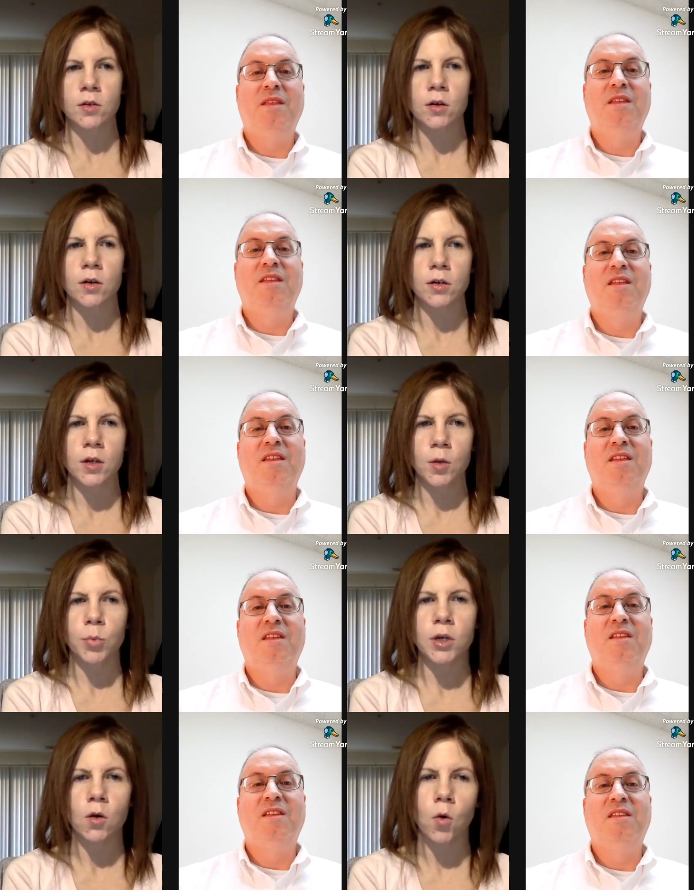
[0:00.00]
Speaker 1: card,
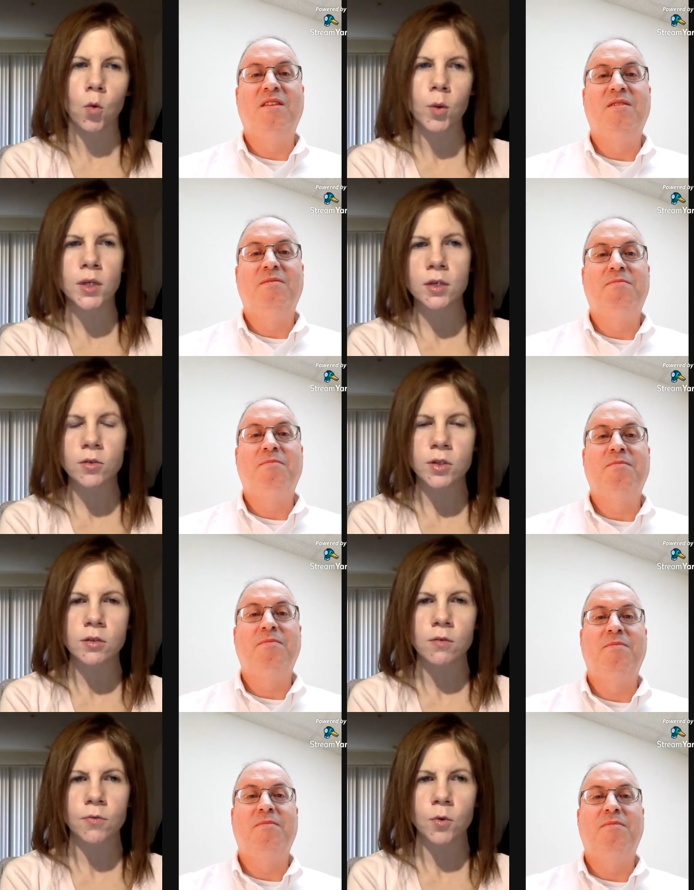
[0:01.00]
but only uses
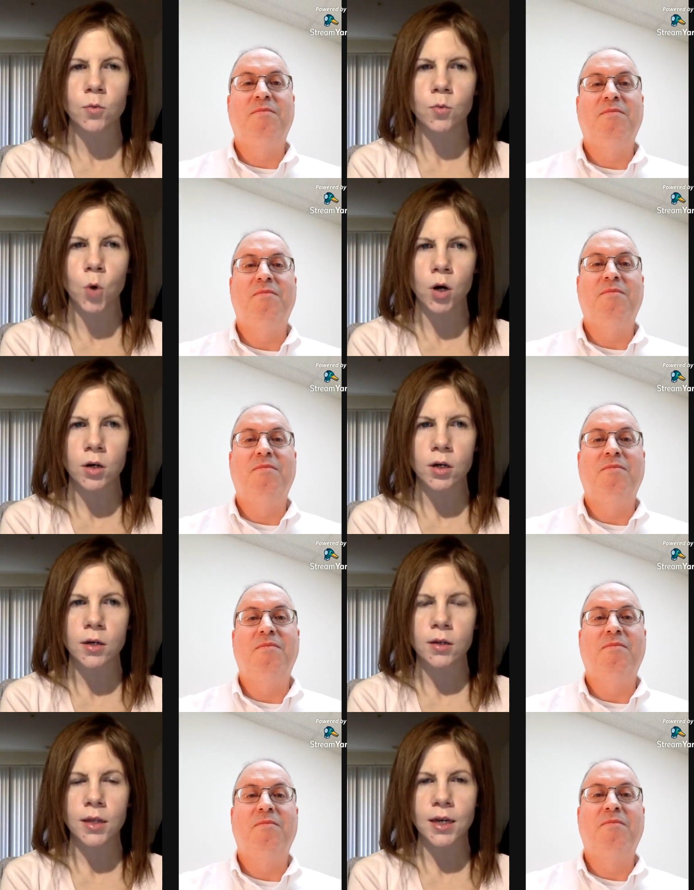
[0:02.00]
it for work,
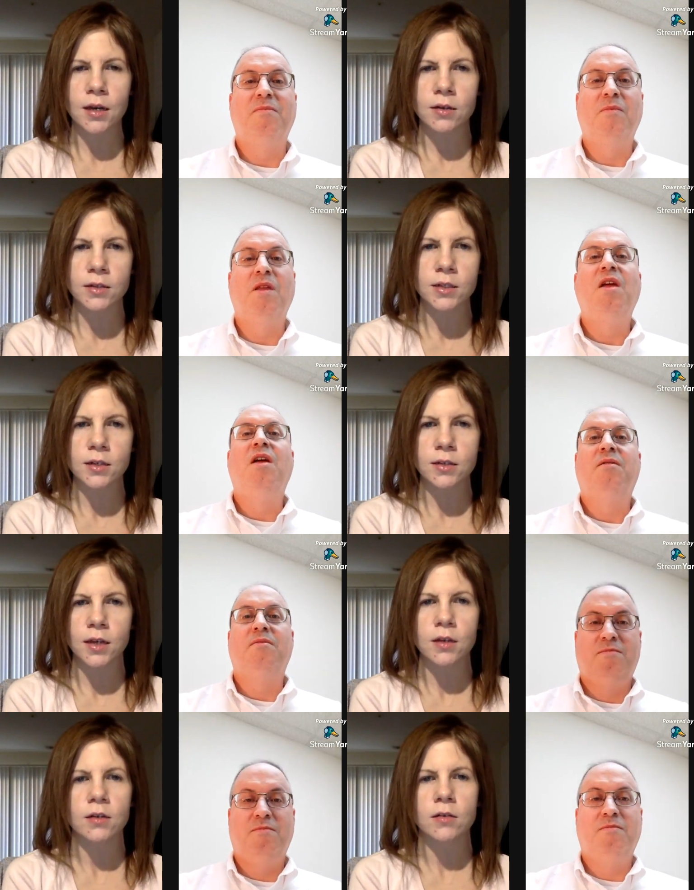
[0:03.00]
they cannot deduct
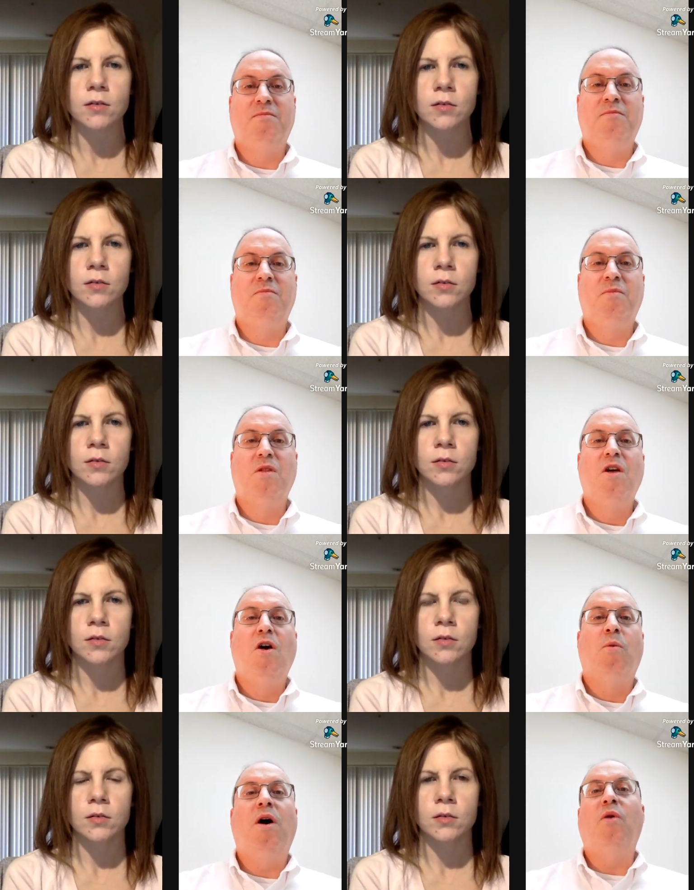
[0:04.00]
that?
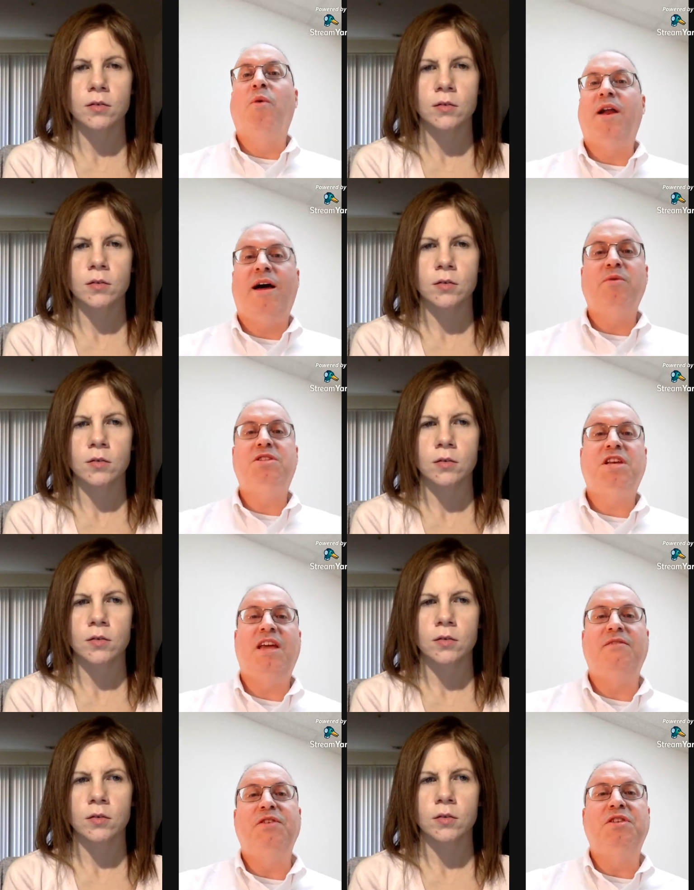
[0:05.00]
Speaker 2: Well, what I would say,
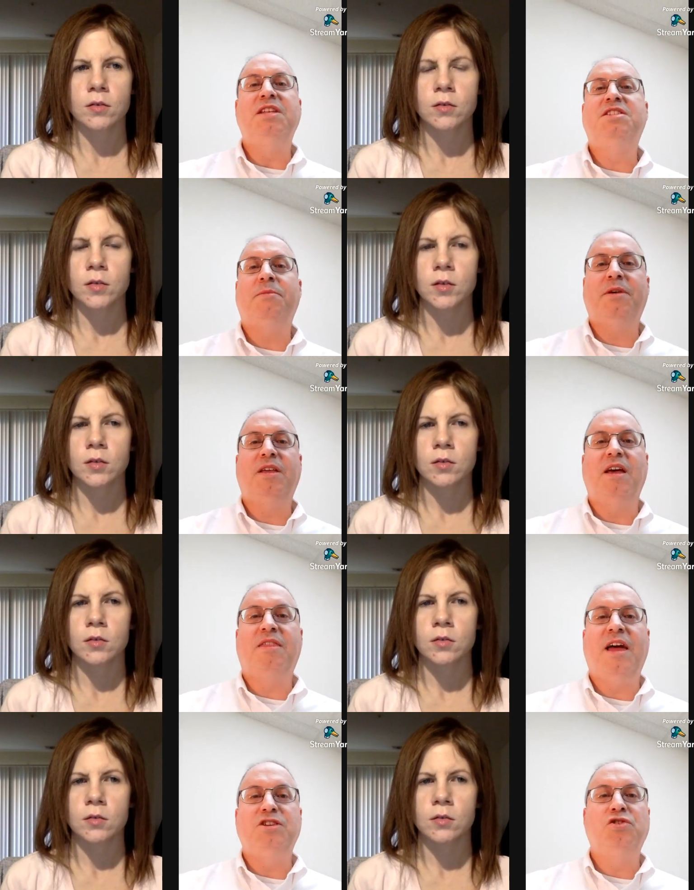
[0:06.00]
if you did something
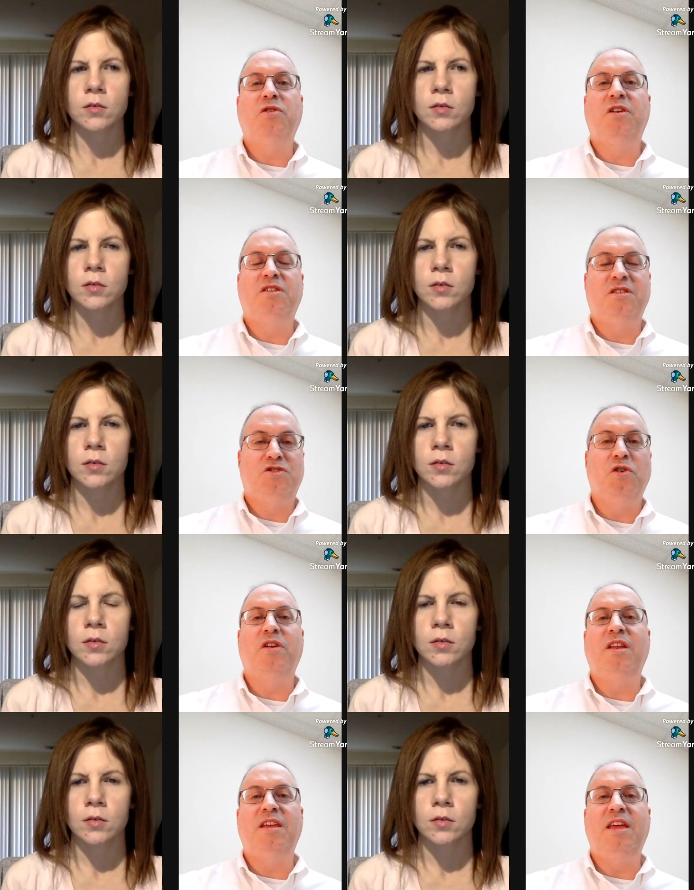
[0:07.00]
like that during
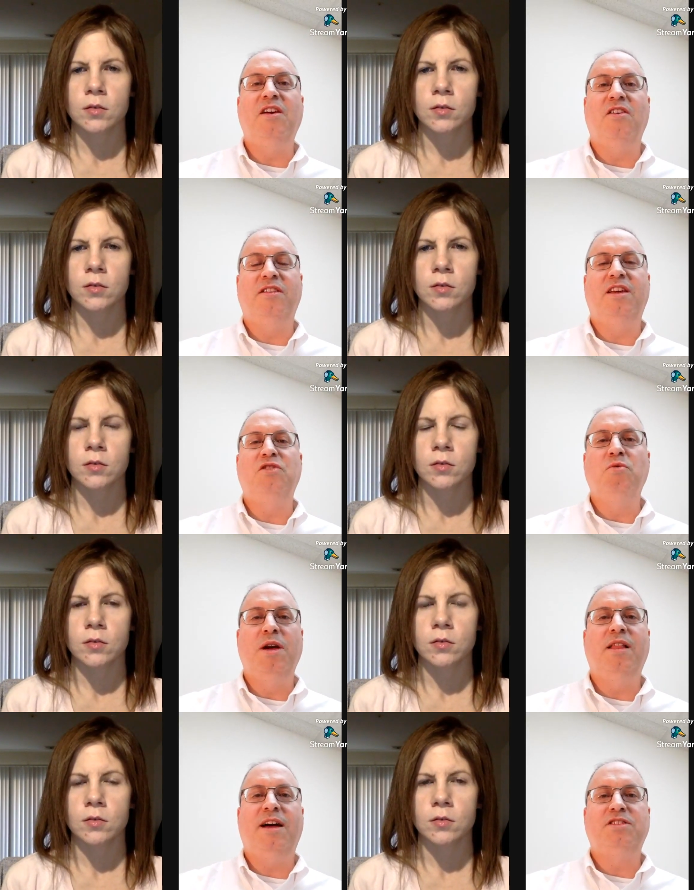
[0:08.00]
the year and then you
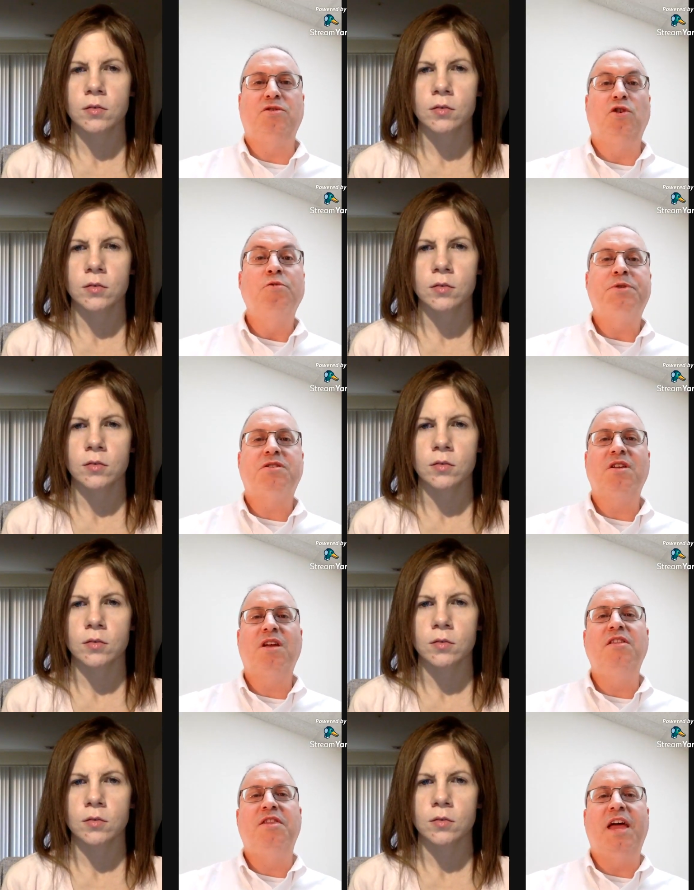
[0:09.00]
realize, oops,
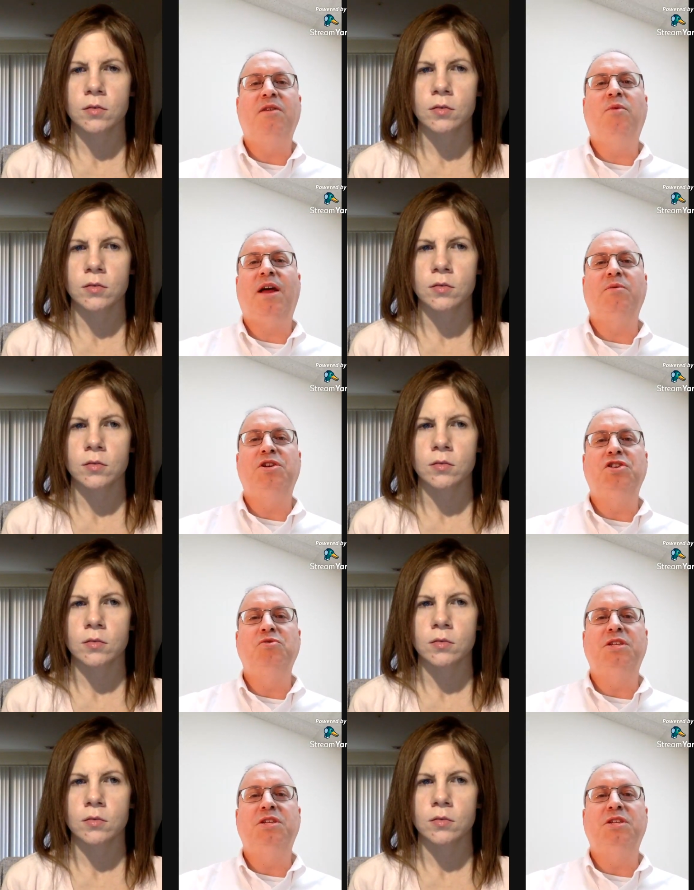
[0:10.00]
then what I would do